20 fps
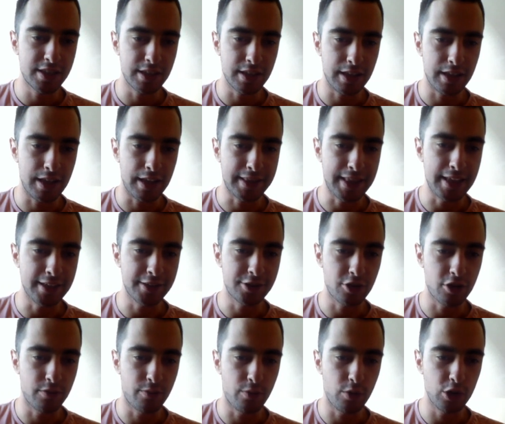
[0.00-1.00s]
a
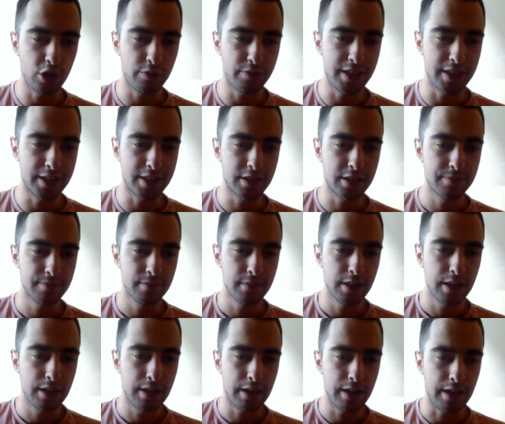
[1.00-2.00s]
tensor of all of these
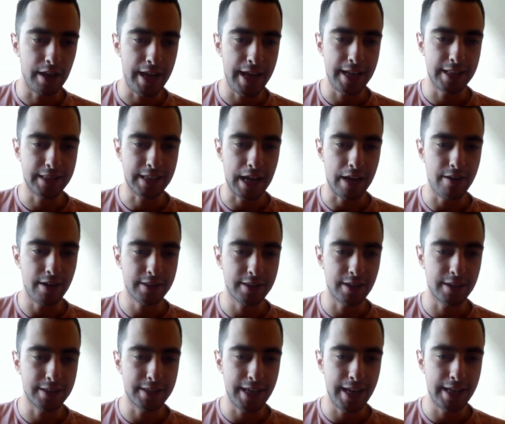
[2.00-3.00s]
8
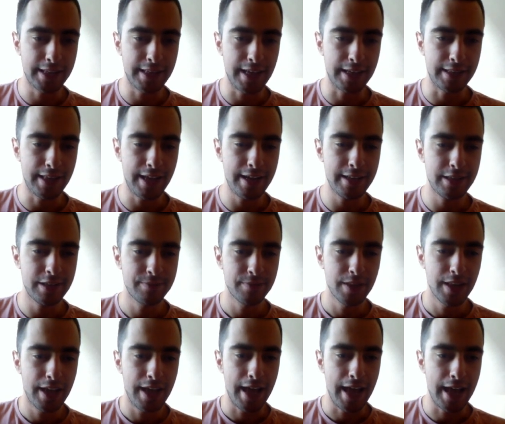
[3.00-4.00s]
characters, 8, 8, 8,
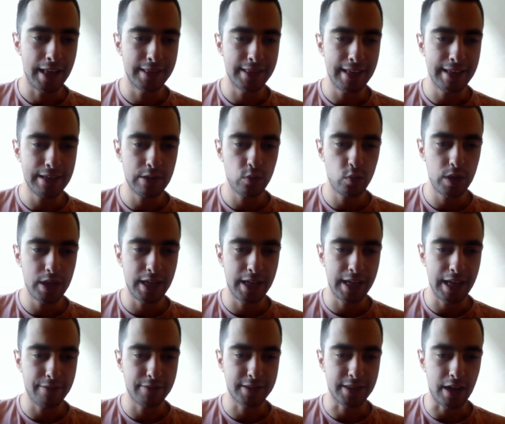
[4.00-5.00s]
and then we
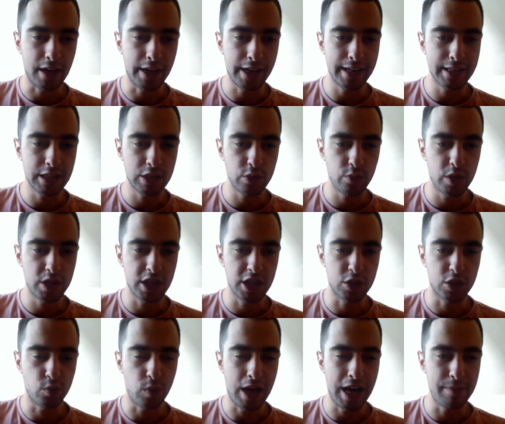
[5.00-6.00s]
have target, which is
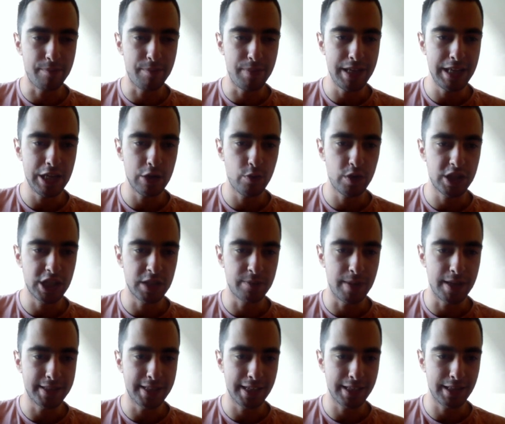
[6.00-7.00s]
yb, which is
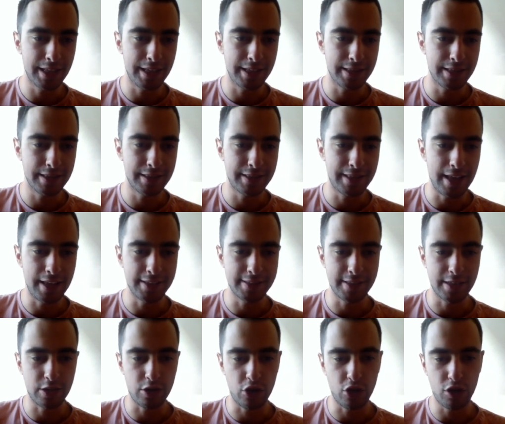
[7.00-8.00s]
basically
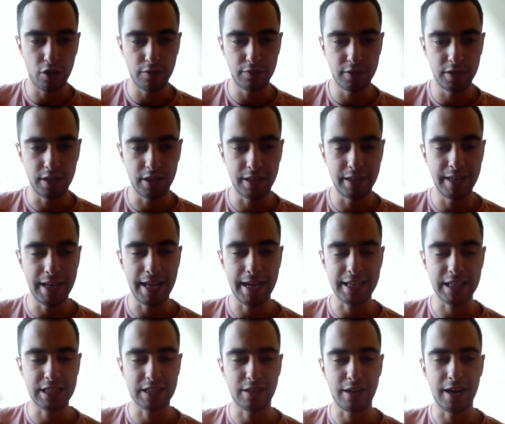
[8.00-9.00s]
tensor of the
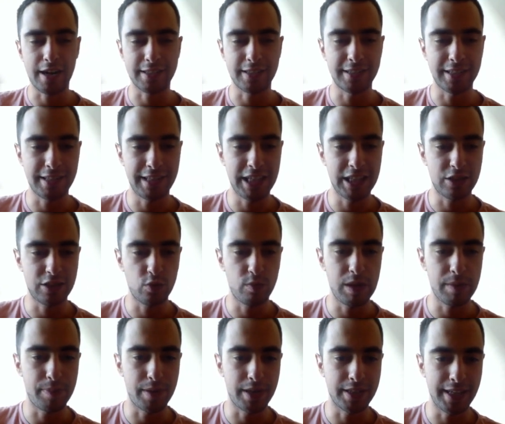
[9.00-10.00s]
next characters that need to be
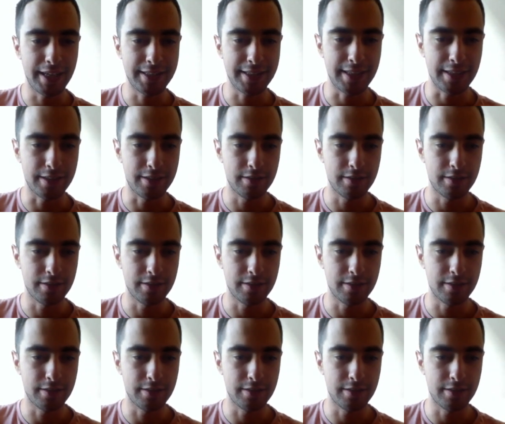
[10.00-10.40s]
predicted.